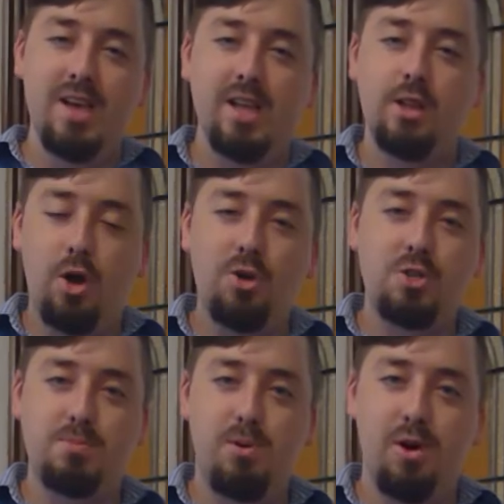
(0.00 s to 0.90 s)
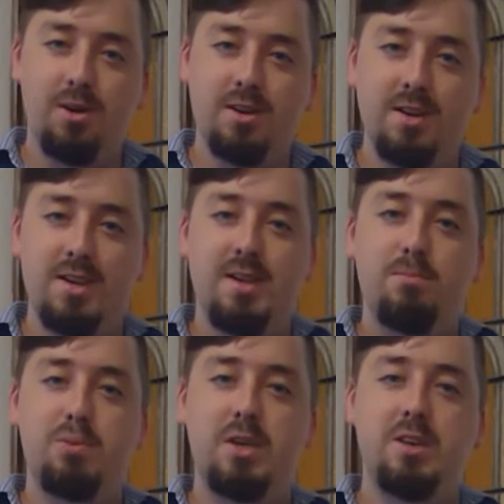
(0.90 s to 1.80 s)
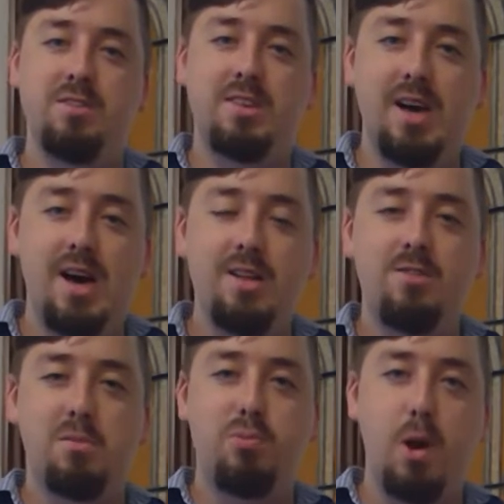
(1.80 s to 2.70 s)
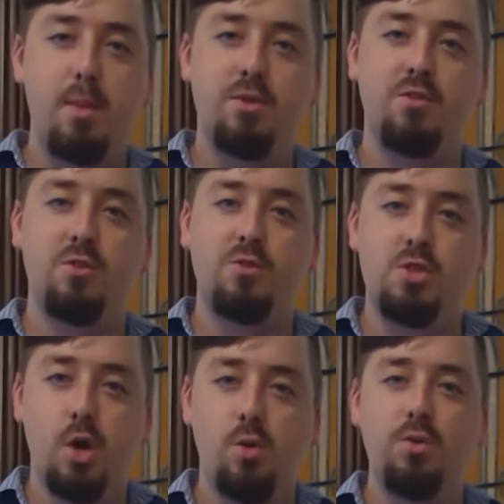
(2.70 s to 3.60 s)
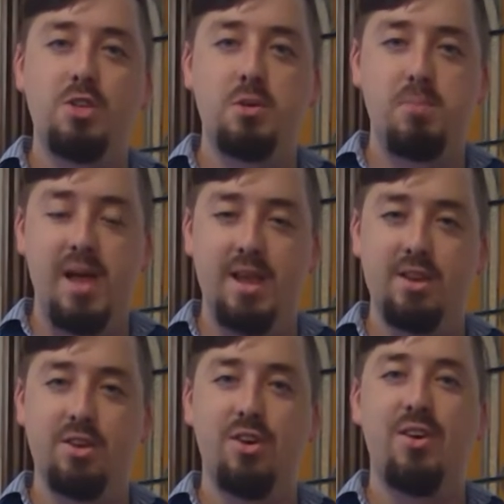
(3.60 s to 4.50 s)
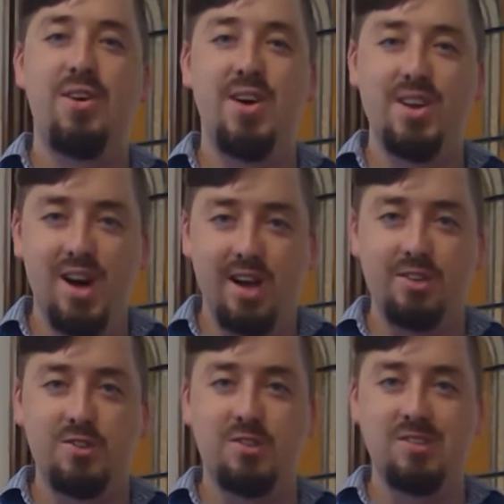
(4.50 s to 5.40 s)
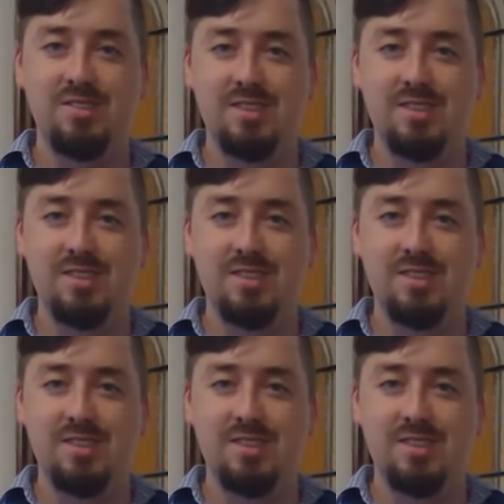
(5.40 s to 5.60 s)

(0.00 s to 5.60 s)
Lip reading: In large part, because God's promises don't depend on us.